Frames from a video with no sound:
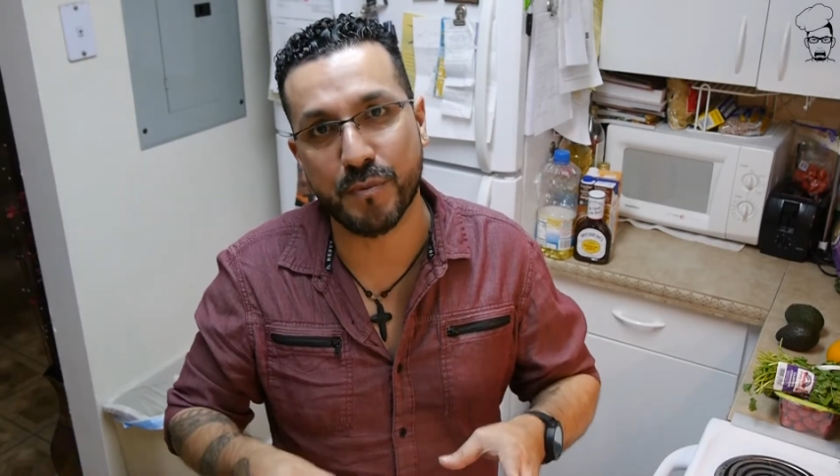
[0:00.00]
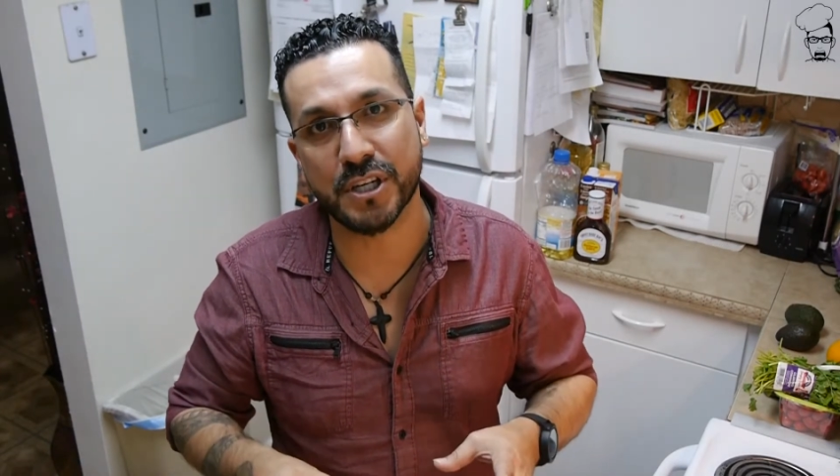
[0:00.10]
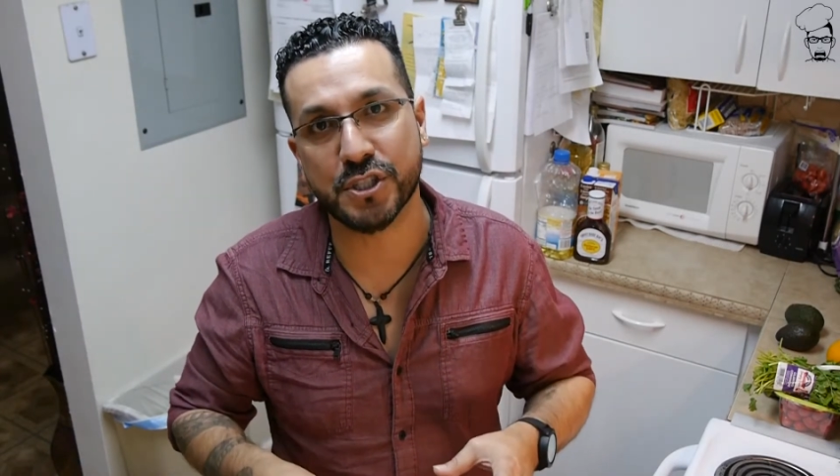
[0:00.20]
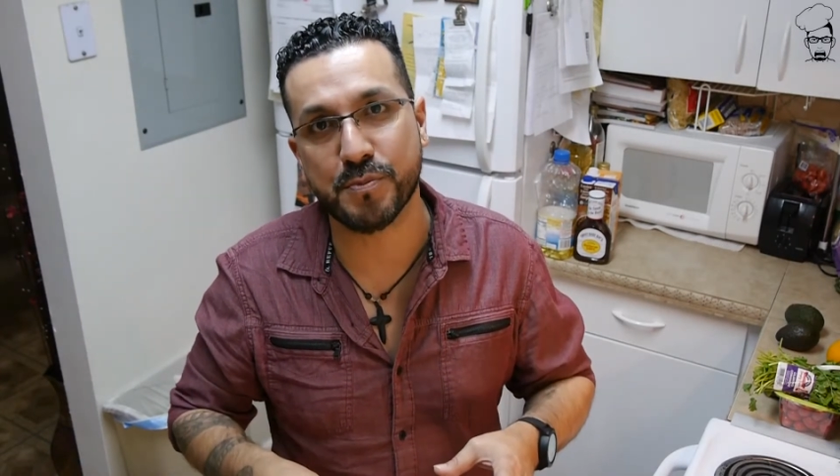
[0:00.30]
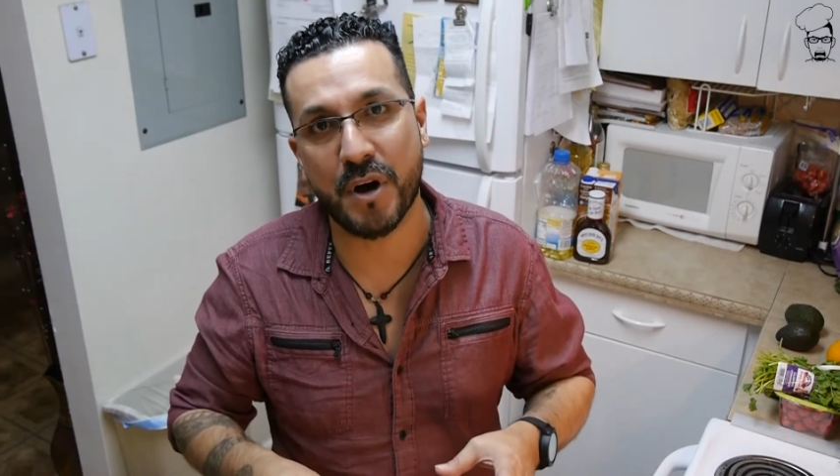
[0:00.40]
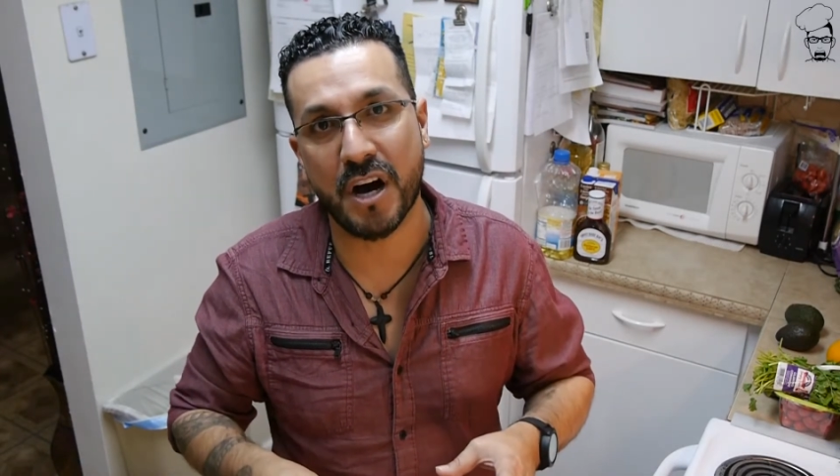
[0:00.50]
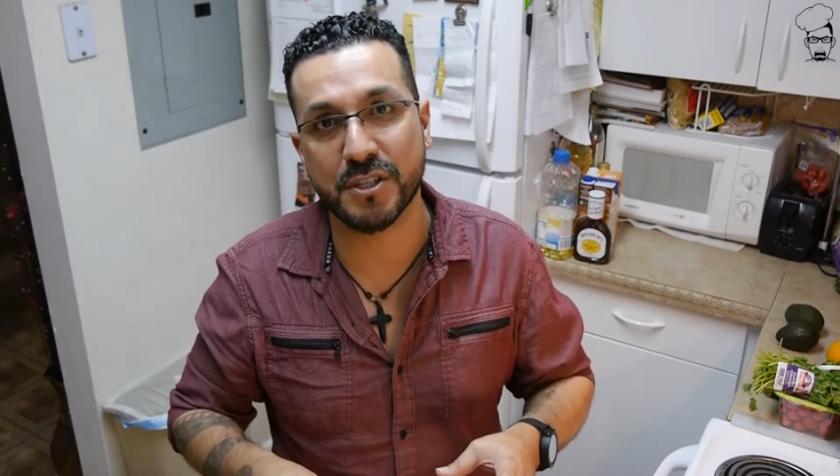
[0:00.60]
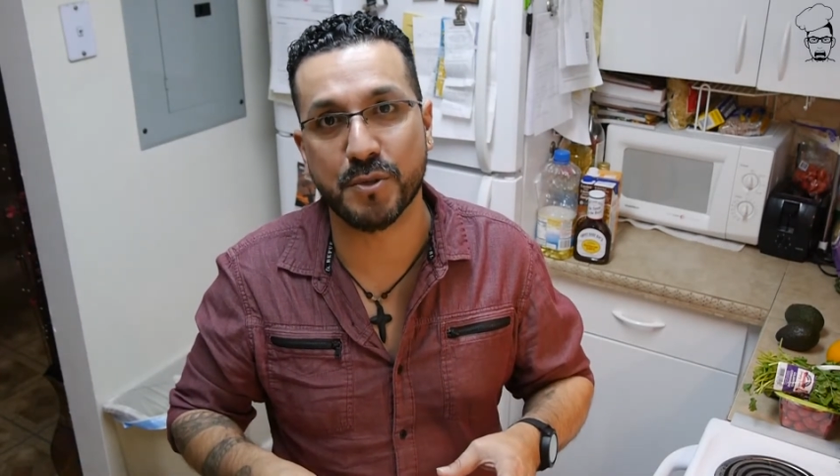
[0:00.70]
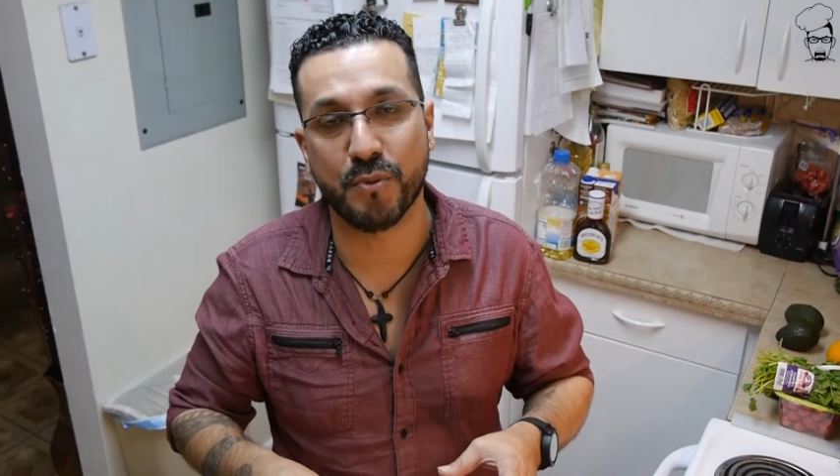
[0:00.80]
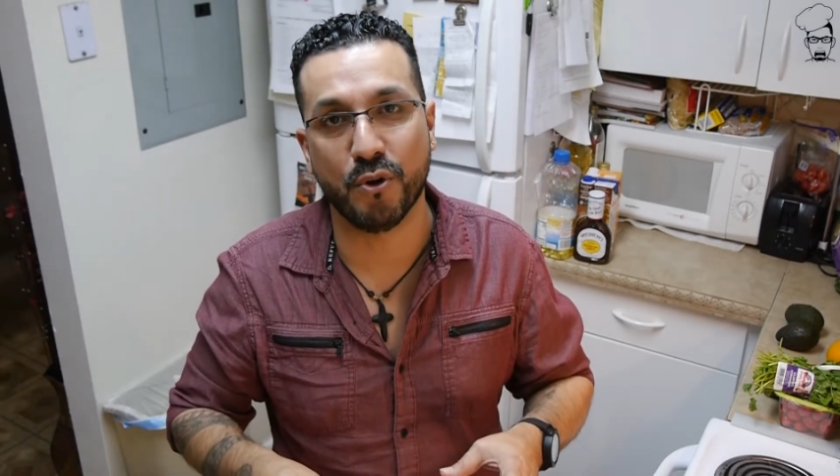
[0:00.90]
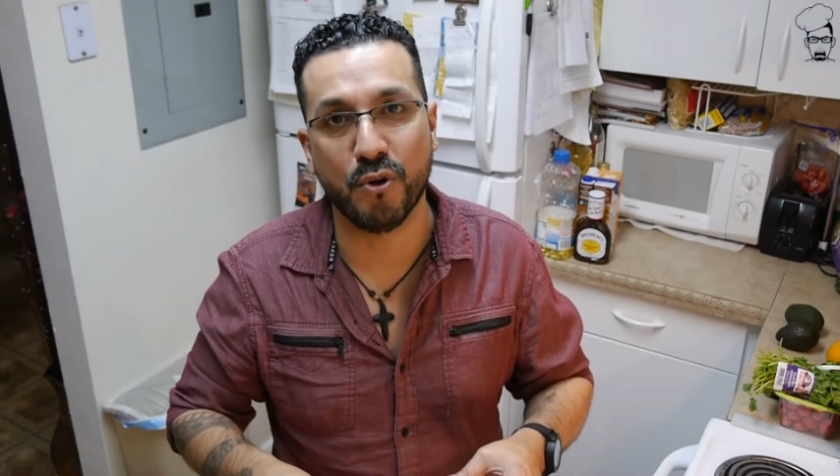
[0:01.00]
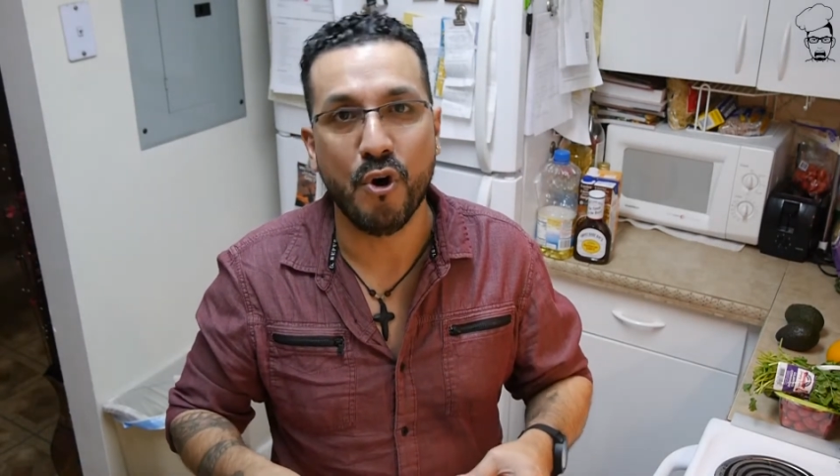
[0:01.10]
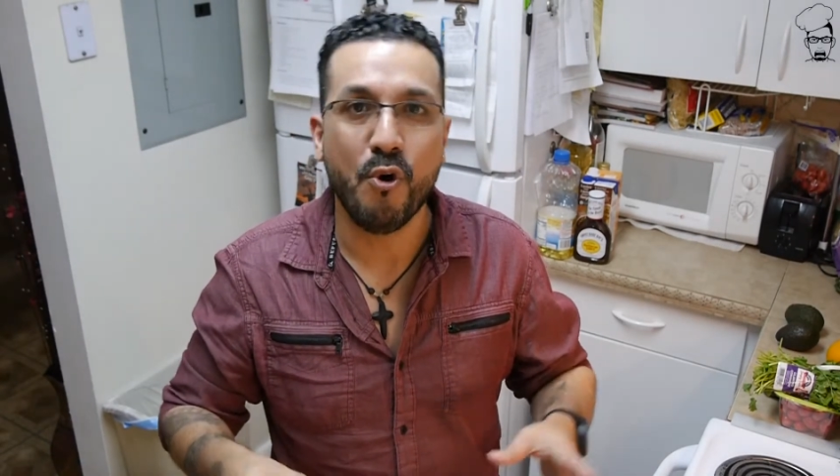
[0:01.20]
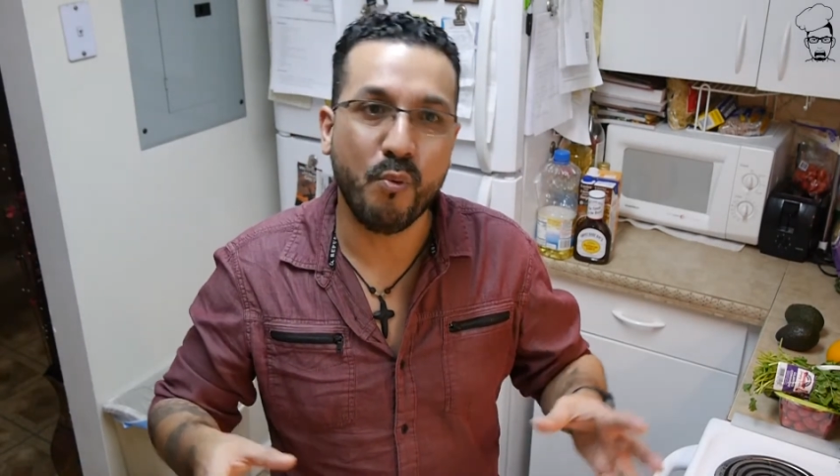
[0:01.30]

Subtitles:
much as possible